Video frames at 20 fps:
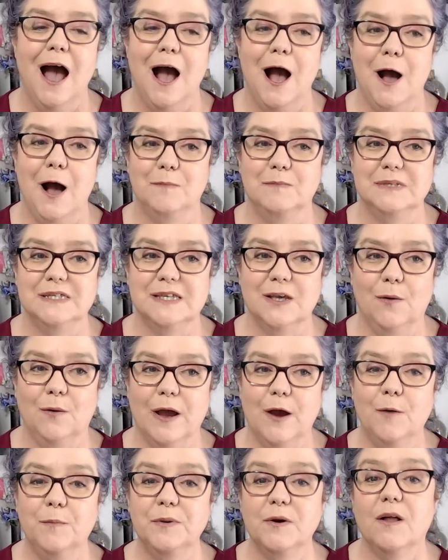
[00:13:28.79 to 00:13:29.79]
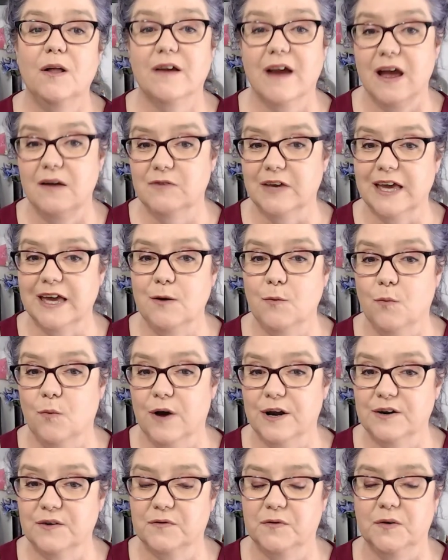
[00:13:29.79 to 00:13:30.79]
Um, so I hope you all are having a
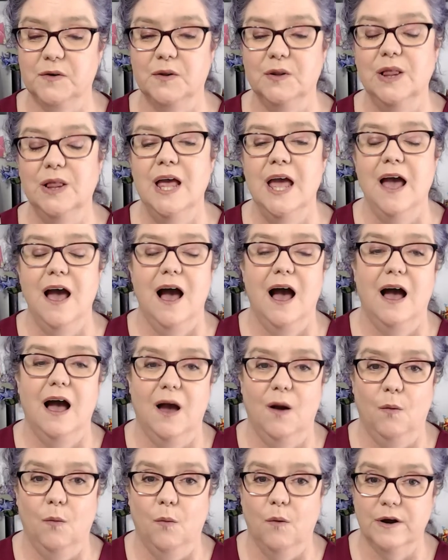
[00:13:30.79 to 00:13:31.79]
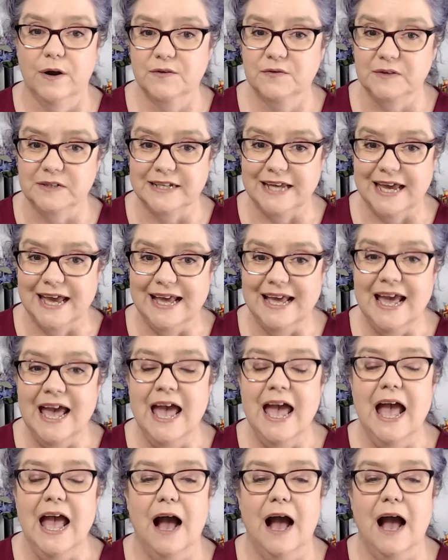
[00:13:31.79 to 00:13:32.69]
wonderful, uh, wonderful day.